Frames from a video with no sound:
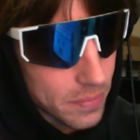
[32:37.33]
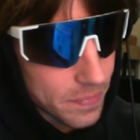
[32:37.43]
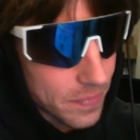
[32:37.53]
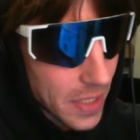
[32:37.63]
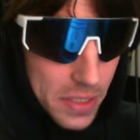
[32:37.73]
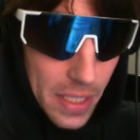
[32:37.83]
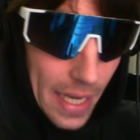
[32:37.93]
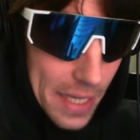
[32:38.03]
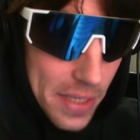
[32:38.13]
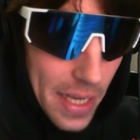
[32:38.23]
Because,
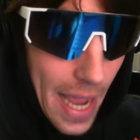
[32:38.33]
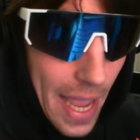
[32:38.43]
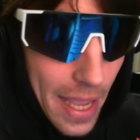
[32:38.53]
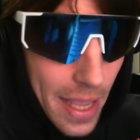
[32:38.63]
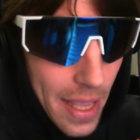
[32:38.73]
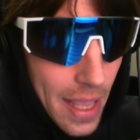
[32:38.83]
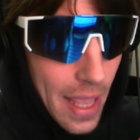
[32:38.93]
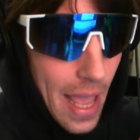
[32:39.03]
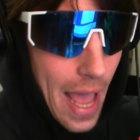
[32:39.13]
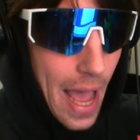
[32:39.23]
like I said, I
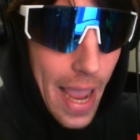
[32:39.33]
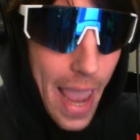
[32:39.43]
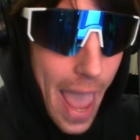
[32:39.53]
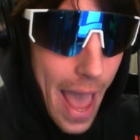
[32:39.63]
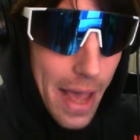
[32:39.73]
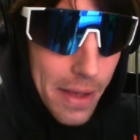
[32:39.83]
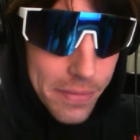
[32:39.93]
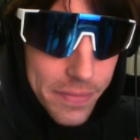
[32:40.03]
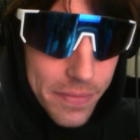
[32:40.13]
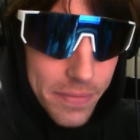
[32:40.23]

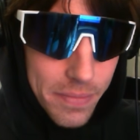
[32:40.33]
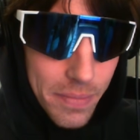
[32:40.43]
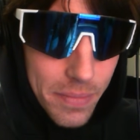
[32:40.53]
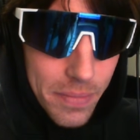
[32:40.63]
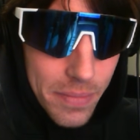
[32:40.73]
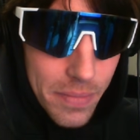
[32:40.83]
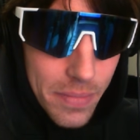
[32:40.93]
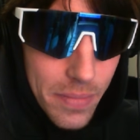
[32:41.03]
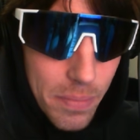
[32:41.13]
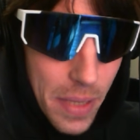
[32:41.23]
have
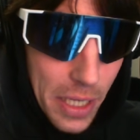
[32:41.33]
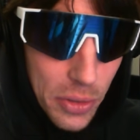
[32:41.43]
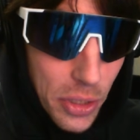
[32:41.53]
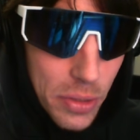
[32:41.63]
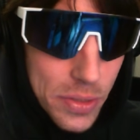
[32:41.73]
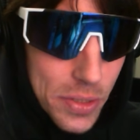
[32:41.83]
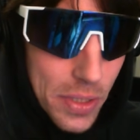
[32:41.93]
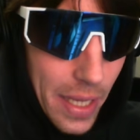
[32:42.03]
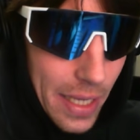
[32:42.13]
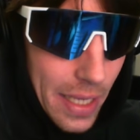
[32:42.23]
big glutes,
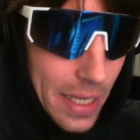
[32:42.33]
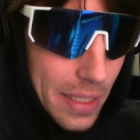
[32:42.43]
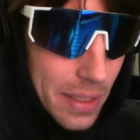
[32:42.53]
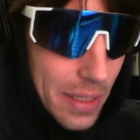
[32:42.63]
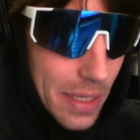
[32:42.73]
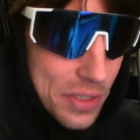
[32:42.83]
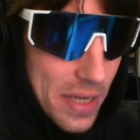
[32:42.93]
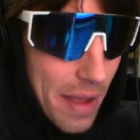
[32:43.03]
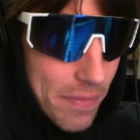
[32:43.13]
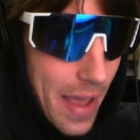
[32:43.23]
like, and it's
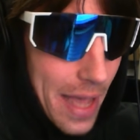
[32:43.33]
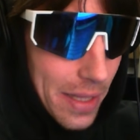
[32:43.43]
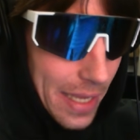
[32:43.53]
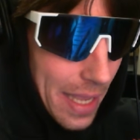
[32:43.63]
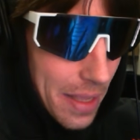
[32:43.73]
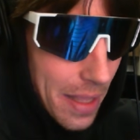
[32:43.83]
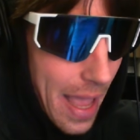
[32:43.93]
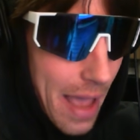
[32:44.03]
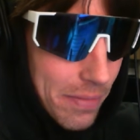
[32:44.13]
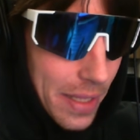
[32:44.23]
not fat. Like, I
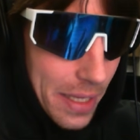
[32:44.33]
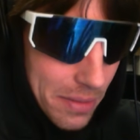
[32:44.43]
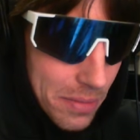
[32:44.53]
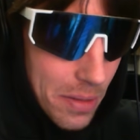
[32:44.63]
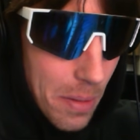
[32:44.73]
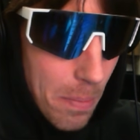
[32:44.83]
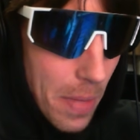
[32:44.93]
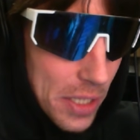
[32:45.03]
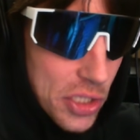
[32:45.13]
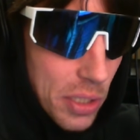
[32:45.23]
have, like,
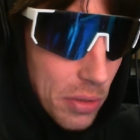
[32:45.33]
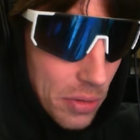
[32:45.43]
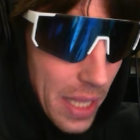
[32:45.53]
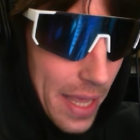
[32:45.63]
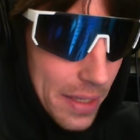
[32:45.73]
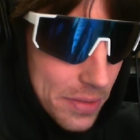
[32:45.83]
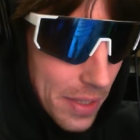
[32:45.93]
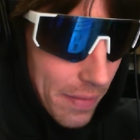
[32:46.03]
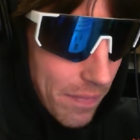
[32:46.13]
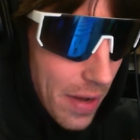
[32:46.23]
muscular legs,
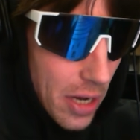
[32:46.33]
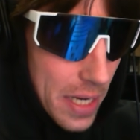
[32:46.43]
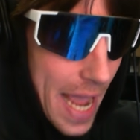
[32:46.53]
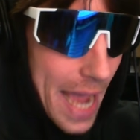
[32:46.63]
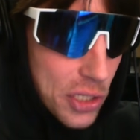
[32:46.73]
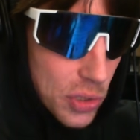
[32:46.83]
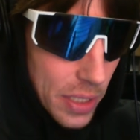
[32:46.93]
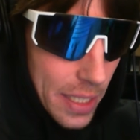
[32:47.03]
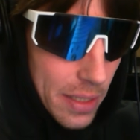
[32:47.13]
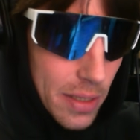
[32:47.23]
like, very naturally